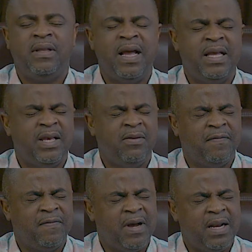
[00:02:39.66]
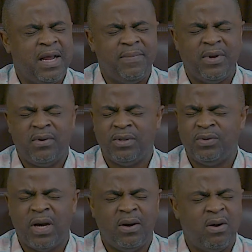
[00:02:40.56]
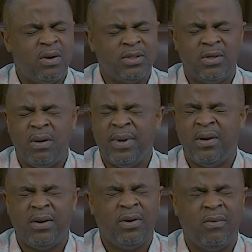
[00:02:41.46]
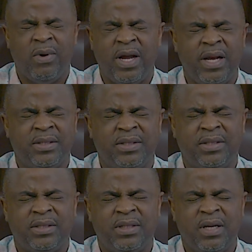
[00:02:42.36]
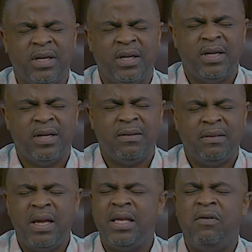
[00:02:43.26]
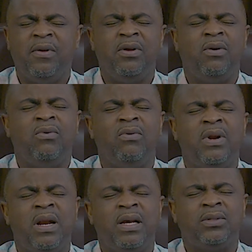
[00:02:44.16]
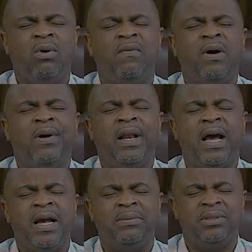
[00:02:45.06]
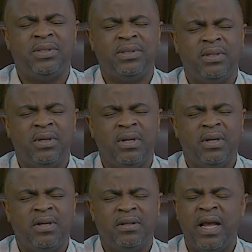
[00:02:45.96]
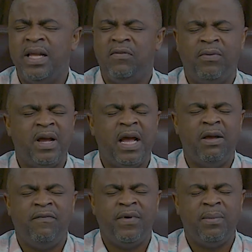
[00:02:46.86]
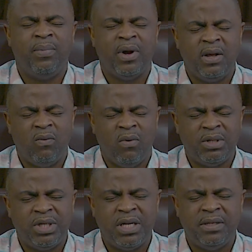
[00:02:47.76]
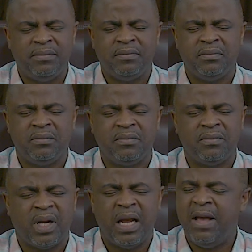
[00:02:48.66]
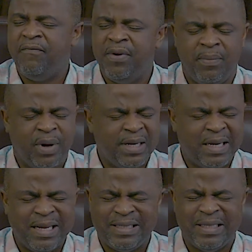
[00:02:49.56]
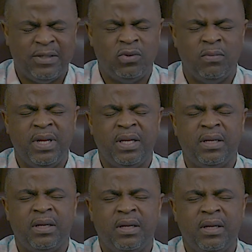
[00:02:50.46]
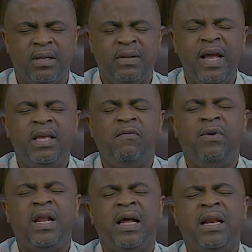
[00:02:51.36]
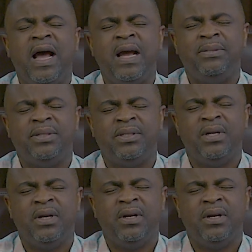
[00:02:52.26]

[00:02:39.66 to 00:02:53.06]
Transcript: Thank you, Father, because you are awesome in all your ways. Thank you for your goodness over our lives. Thank you for everybody watching, everybody listening to me. Thank you for their lives.